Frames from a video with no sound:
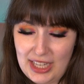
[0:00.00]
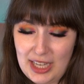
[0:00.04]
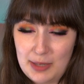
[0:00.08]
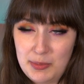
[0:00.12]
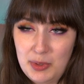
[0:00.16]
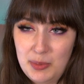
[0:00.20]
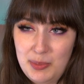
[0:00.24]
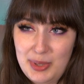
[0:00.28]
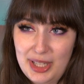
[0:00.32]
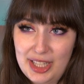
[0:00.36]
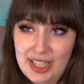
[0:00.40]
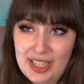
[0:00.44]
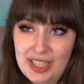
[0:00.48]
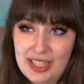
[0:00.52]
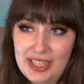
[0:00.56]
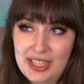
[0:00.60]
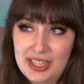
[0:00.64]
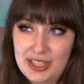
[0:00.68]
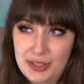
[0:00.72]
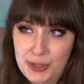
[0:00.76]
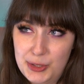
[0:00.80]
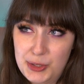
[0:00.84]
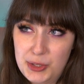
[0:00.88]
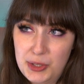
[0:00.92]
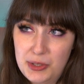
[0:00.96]
I'm a big
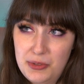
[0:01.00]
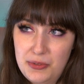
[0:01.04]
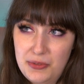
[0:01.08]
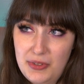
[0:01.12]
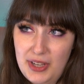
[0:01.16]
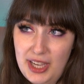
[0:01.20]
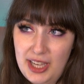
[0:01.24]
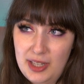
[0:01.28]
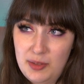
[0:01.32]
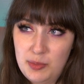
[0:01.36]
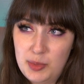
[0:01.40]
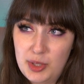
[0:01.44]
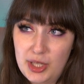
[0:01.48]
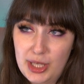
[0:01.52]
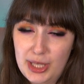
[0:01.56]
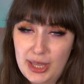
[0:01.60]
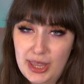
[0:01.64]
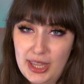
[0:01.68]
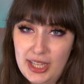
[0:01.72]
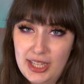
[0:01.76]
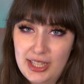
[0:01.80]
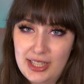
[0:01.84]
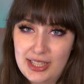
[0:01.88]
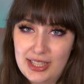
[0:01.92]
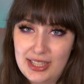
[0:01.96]
Killjoy fan, but I
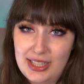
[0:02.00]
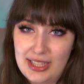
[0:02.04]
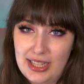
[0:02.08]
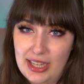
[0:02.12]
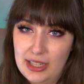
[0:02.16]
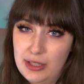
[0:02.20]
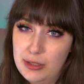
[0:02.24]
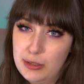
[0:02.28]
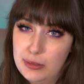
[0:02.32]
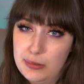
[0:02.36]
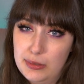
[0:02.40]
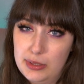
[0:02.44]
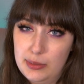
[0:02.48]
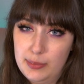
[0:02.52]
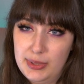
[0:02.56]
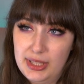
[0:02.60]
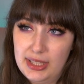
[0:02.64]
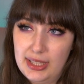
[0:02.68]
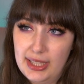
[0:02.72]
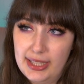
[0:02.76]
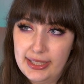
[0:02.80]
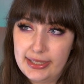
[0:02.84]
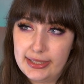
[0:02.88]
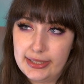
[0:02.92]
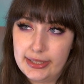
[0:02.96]
think Gekko will be
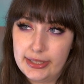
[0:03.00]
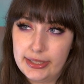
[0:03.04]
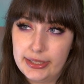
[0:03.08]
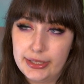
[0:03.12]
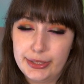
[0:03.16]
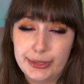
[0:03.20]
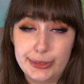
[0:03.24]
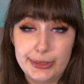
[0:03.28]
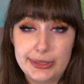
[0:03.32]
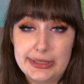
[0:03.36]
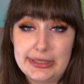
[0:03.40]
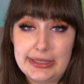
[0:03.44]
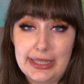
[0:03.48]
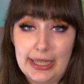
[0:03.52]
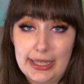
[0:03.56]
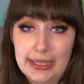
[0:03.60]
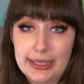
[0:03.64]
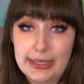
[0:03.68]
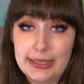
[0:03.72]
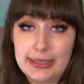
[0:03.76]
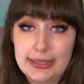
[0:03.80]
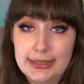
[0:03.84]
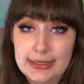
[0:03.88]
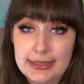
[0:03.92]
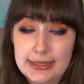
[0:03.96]
like a good
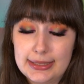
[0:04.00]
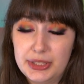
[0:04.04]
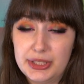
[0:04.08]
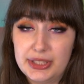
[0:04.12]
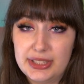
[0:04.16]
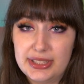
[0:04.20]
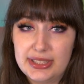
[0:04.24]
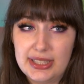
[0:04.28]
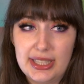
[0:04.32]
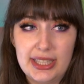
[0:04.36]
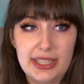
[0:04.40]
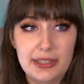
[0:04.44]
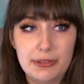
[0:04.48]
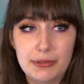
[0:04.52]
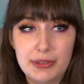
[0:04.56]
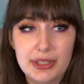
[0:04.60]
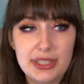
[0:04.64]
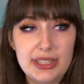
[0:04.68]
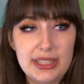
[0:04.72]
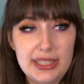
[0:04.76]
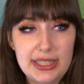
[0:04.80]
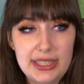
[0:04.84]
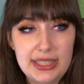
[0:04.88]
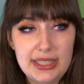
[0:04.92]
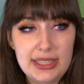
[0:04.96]
second because I
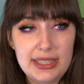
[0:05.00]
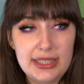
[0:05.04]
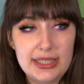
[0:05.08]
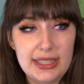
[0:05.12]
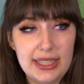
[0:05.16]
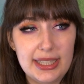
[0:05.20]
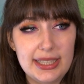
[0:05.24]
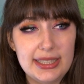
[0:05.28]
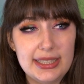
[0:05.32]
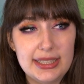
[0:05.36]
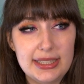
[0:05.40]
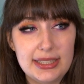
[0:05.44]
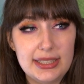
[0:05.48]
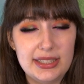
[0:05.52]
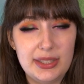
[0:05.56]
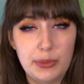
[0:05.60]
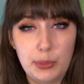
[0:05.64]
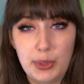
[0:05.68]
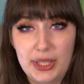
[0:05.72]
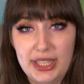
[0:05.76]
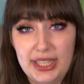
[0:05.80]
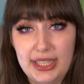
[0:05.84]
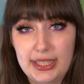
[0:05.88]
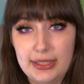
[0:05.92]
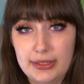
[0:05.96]
really like the
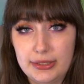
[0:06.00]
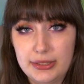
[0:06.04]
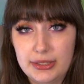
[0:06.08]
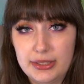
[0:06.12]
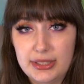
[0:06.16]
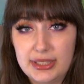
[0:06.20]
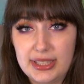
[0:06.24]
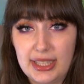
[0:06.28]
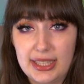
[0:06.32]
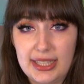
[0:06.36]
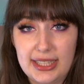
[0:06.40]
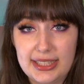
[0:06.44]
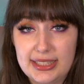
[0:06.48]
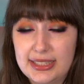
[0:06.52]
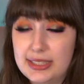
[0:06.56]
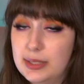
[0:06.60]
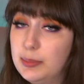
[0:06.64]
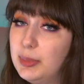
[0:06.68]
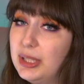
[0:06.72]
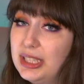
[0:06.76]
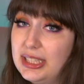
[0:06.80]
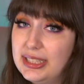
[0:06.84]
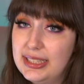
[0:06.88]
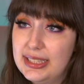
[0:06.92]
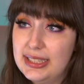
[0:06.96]
way he looks. I like his
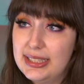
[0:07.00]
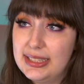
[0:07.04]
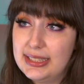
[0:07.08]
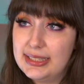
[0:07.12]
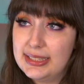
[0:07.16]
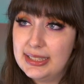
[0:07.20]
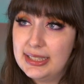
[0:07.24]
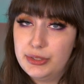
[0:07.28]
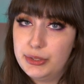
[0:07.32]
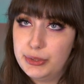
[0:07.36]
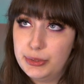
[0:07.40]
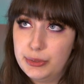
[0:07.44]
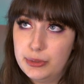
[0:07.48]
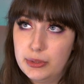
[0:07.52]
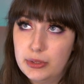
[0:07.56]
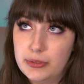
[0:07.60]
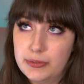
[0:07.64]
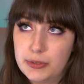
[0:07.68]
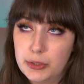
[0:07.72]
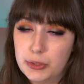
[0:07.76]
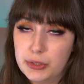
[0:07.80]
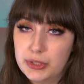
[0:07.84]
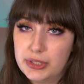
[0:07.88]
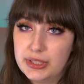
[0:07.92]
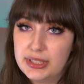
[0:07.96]
abilities too,
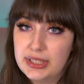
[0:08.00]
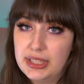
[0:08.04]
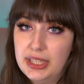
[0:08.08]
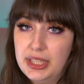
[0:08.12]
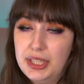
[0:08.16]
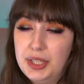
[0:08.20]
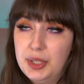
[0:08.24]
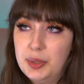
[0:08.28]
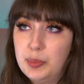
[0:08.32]
of course.